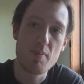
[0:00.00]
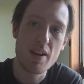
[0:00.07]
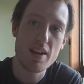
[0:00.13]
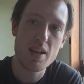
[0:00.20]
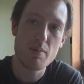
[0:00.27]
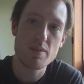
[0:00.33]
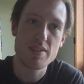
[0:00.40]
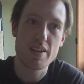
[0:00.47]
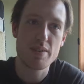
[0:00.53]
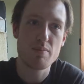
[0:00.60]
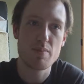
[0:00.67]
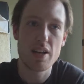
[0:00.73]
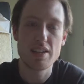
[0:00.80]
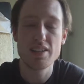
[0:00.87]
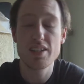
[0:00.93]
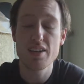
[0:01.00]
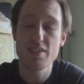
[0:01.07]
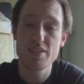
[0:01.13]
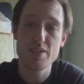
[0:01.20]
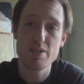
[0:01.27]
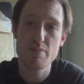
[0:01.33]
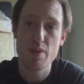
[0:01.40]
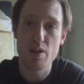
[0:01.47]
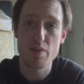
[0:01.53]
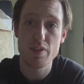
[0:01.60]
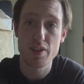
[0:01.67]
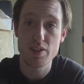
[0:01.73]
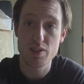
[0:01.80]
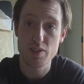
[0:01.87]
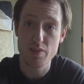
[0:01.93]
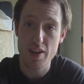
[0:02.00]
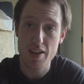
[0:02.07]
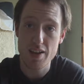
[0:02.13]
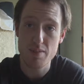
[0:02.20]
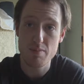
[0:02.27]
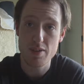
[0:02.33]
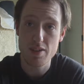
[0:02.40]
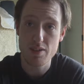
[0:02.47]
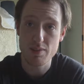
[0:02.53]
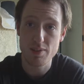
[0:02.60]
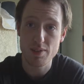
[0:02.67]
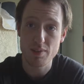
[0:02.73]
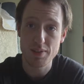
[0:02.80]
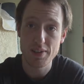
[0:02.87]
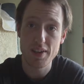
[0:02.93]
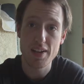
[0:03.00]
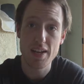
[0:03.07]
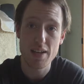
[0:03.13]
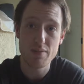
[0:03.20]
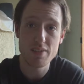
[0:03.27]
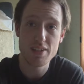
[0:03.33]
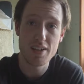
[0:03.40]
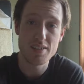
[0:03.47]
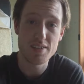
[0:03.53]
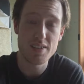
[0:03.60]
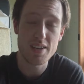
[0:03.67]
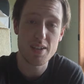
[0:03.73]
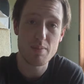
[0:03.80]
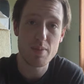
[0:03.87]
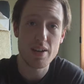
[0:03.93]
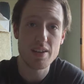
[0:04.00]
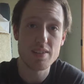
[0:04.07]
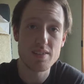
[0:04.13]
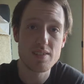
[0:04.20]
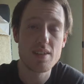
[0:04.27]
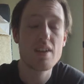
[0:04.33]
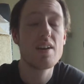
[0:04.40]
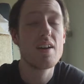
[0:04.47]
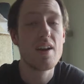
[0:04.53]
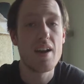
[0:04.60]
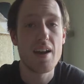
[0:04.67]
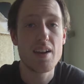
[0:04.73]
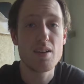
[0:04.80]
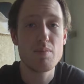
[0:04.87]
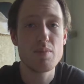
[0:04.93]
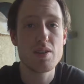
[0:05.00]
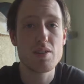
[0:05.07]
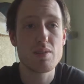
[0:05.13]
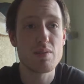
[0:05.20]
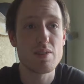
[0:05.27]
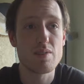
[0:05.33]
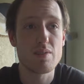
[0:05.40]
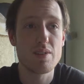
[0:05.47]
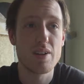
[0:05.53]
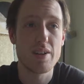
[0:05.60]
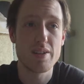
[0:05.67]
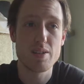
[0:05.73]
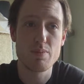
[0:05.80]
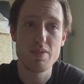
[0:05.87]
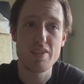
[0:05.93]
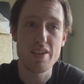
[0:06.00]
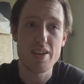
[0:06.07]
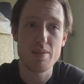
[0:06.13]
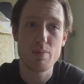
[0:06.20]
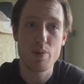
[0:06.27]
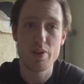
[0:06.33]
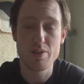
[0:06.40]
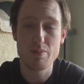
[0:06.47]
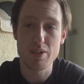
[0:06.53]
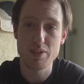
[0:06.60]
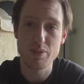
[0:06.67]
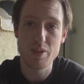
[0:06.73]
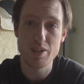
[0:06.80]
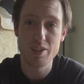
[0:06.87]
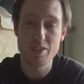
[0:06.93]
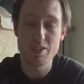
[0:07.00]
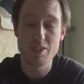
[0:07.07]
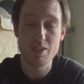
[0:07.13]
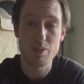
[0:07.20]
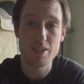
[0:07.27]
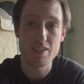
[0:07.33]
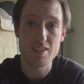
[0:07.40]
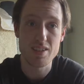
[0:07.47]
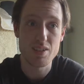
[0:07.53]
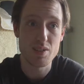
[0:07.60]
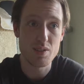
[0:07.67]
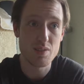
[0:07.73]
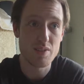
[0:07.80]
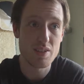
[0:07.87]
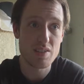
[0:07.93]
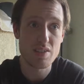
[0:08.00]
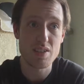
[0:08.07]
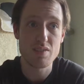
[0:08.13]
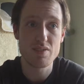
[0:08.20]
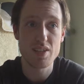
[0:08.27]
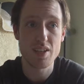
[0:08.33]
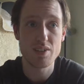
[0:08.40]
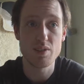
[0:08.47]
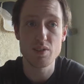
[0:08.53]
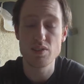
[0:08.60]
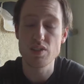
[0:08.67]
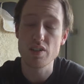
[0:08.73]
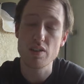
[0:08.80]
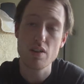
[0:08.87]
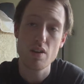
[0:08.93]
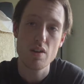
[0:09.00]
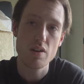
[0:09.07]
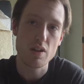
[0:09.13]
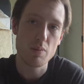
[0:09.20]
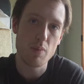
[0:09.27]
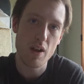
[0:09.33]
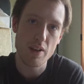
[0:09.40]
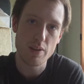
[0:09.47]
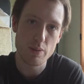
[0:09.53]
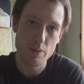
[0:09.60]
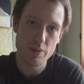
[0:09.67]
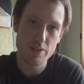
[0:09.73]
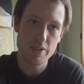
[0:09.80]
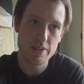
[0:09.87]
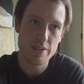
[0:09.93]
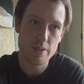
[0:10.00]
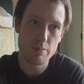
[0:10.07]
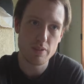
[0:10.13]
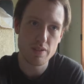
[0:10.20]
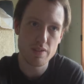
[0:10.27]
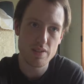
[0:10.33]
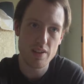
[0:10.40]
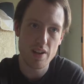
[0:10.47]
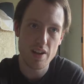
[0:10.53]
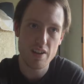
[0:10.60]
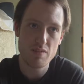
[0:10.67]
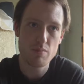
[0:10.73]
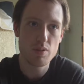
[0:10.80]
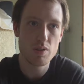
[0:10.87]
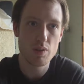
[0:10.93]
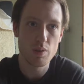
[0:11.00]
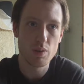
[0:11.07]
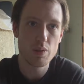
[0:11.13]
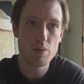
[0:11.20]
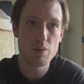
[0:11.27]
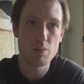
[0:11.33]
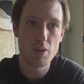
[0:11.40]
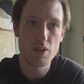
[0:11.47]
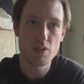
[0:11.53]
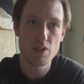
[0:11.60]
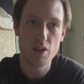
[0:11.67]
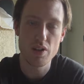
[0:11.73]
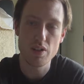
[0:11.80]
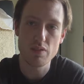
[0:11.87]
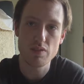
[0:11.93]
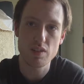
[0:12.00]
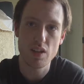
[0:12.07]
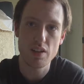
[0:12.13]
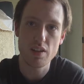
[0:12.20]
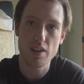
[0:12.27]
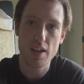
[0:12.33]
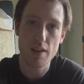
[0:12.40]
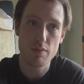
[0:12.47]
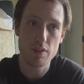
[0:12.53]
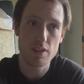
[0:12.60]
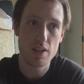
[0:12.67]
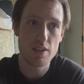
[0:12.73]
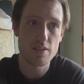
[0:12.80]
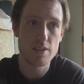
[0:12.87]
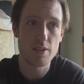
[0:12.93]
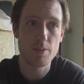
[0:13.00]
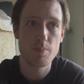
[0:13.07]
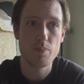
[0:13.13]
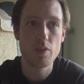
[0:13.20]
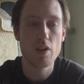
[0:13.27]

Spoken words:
My name is Aiden Bradley, and this is my reflection of AMB339 advertising campaigns. AMB339 has been the endpoint of my learning at the Queensland University of Technology, combining all the disciplines that I have been taught through my journey of studying advertising.